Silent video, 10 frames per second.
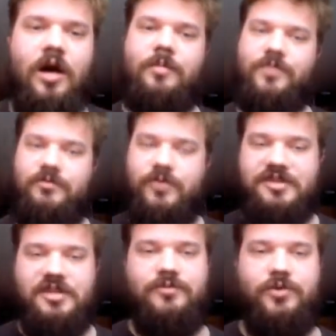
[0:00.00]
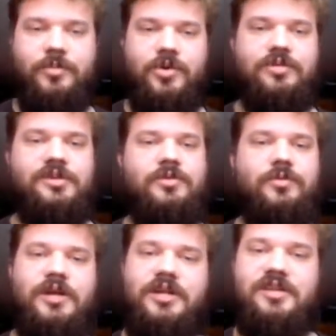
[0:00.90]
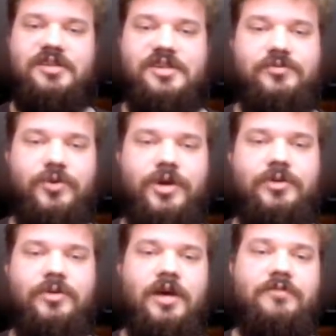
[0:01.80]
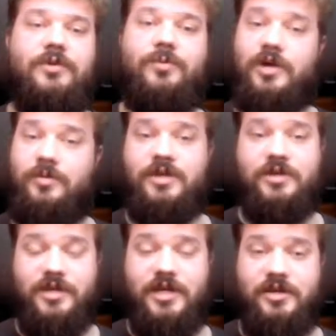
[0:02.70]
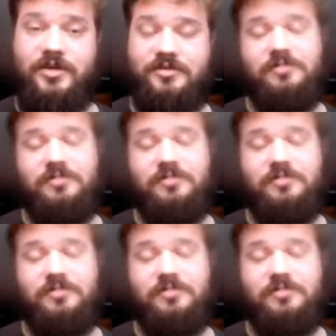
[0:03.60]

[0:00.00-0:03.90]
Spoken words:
First and foremost, Kubernetes is for you if you work with containers.